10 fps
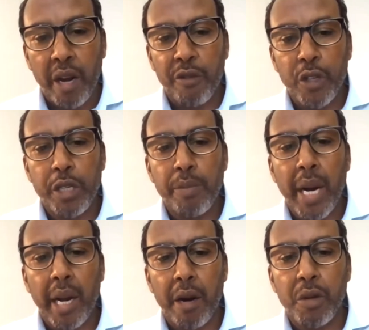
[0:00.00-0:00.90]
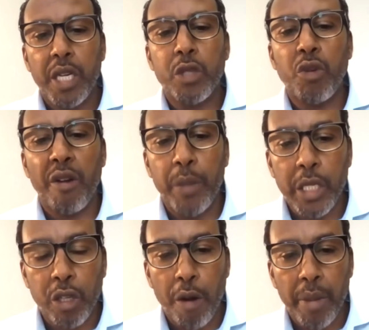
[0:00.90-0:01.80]
refugee background, kids who have
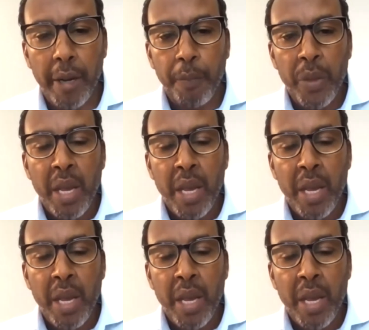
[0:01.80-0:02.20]
been trauma,